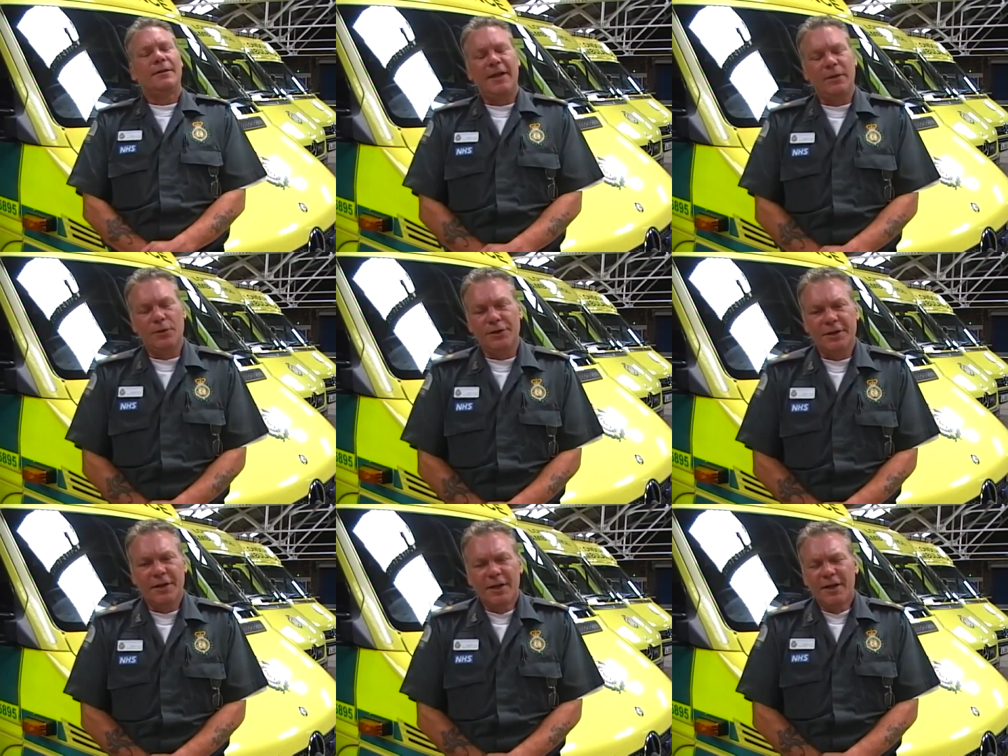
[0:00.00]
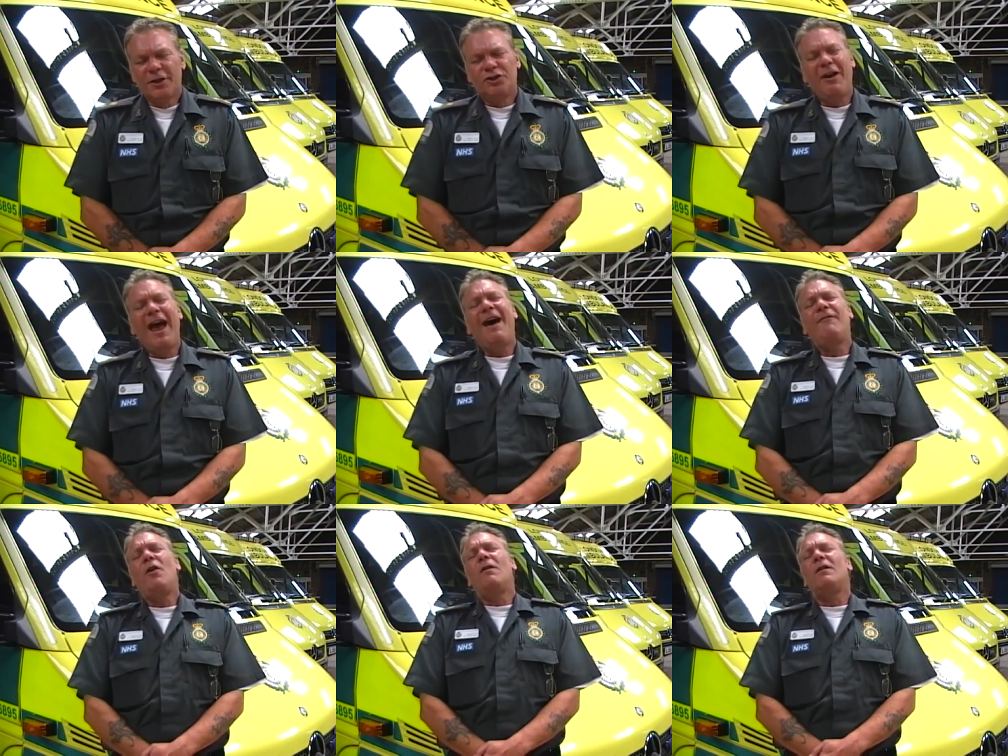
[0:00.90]
they would
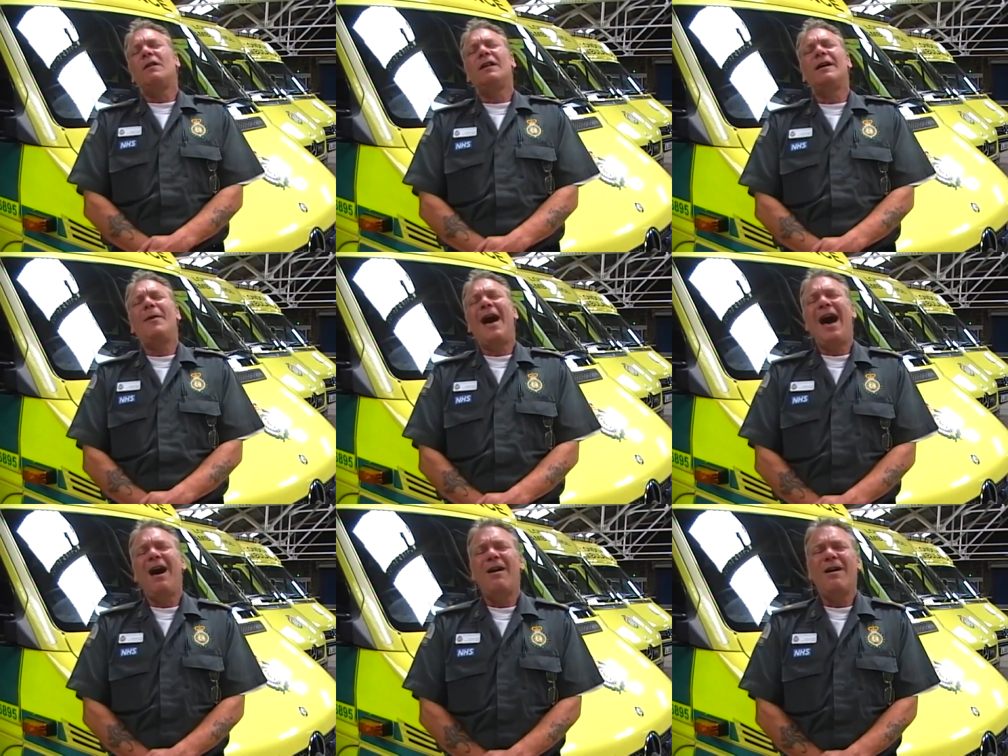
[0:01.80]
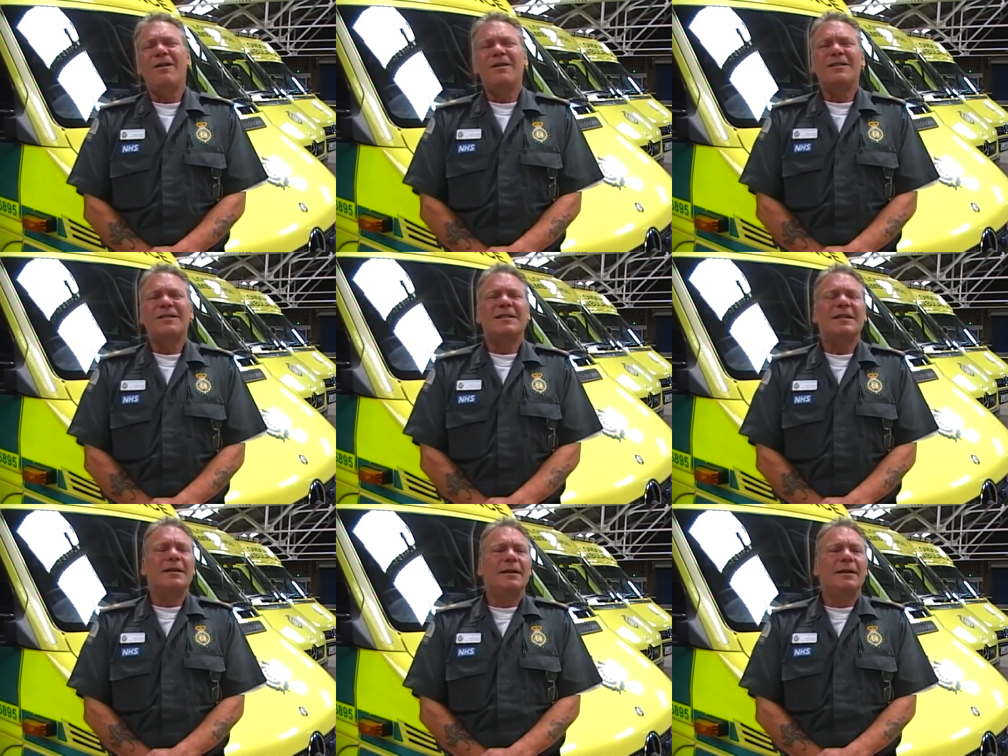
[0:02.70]
travel about.